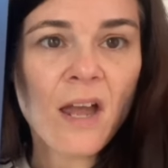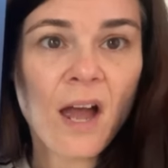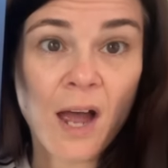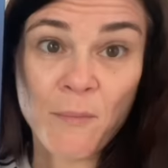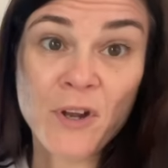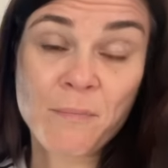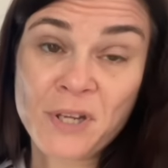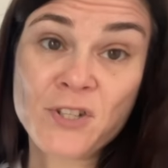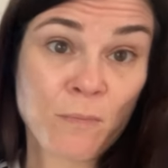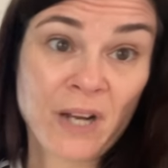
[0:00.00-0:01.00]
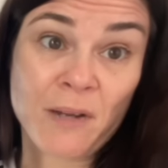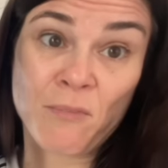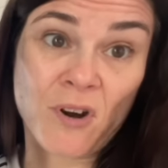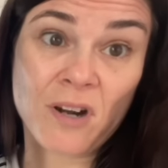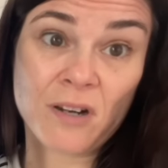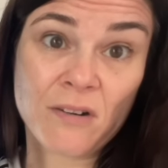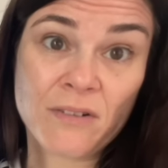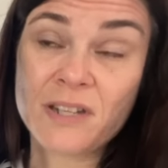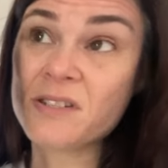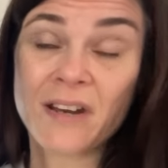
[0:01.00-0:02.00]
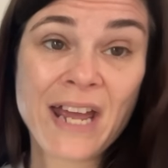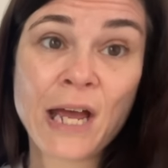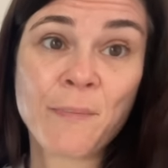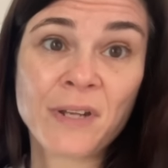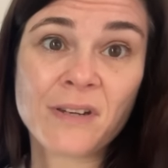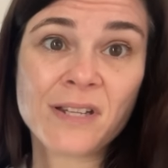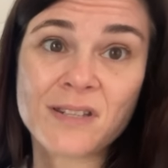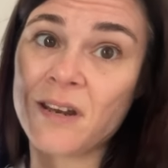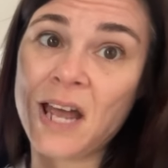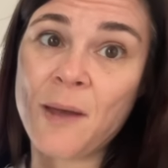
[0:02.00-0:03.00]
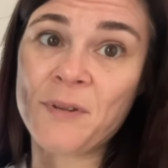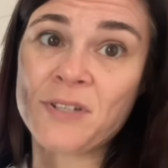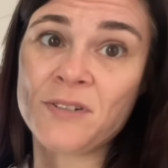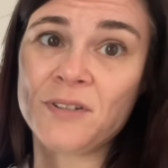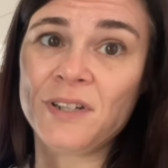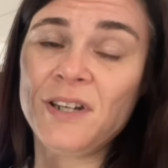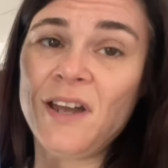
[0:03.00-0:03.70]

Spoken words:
I'm gonna beat your butt in Morocco. It's gonna happen. It's gonna happen, dude.